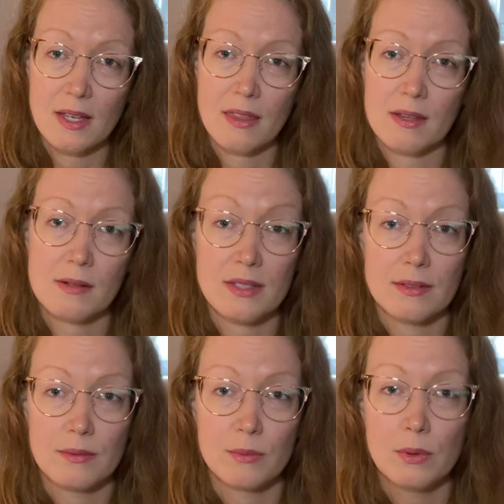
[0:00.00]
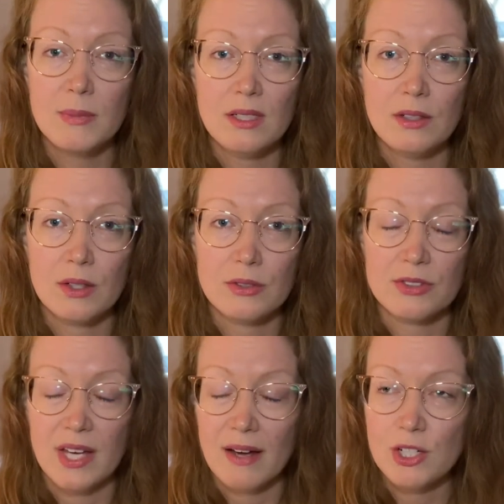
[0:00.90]
think, as a woman, you know, just
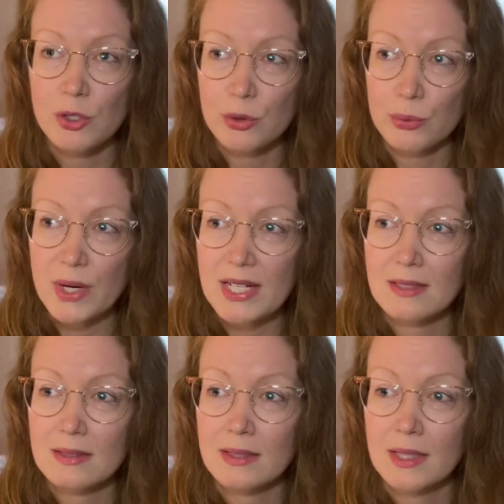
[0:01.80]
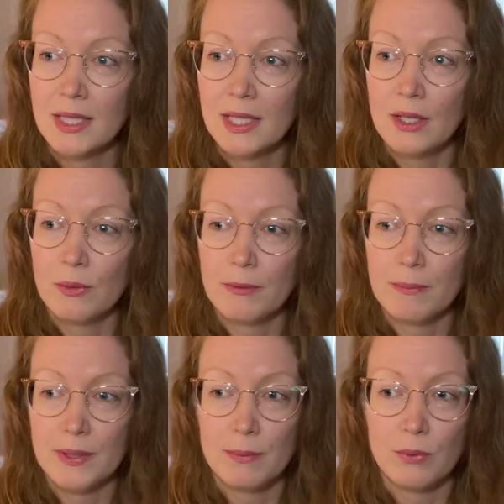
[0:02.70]
having grace with
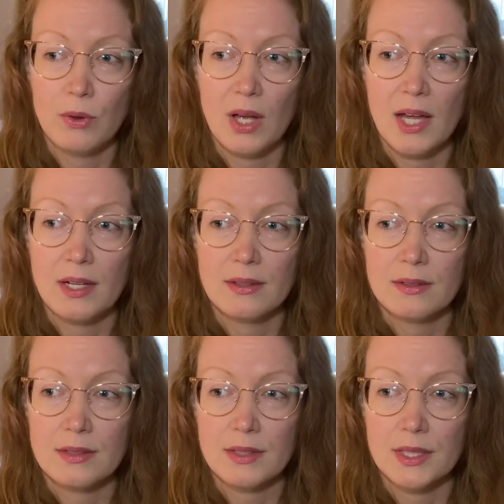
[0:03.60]
people and,